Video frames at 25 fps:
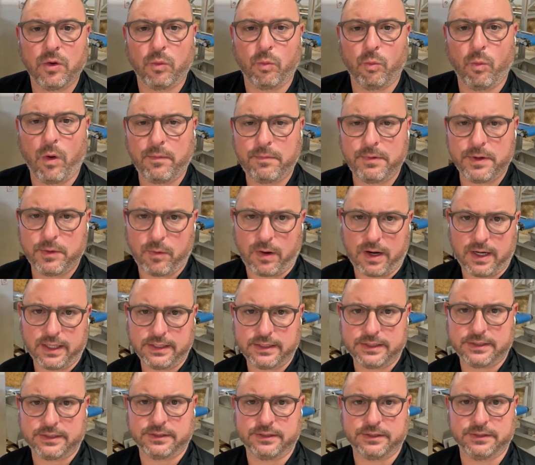What we
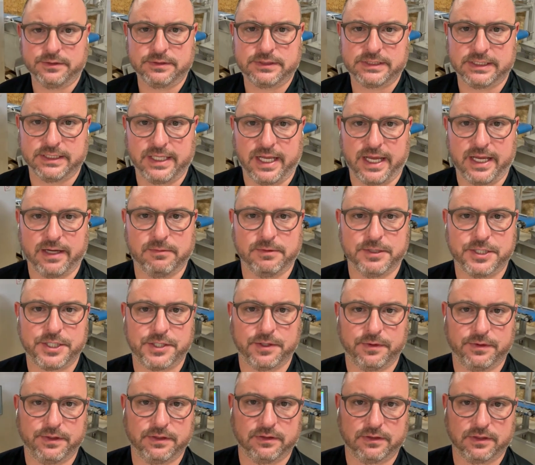wanted to do today was
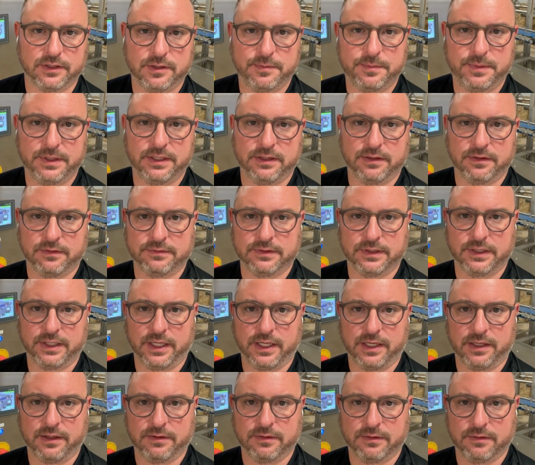show you a little bit of
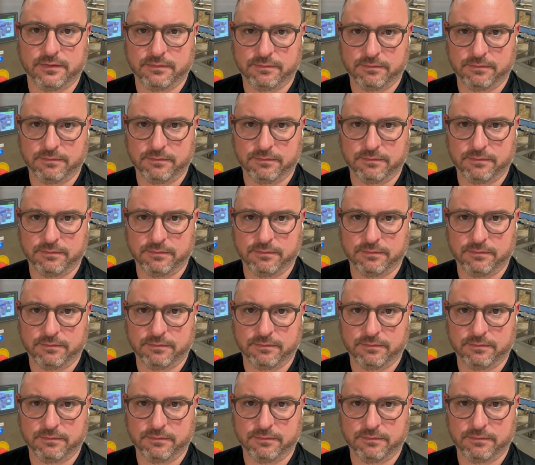a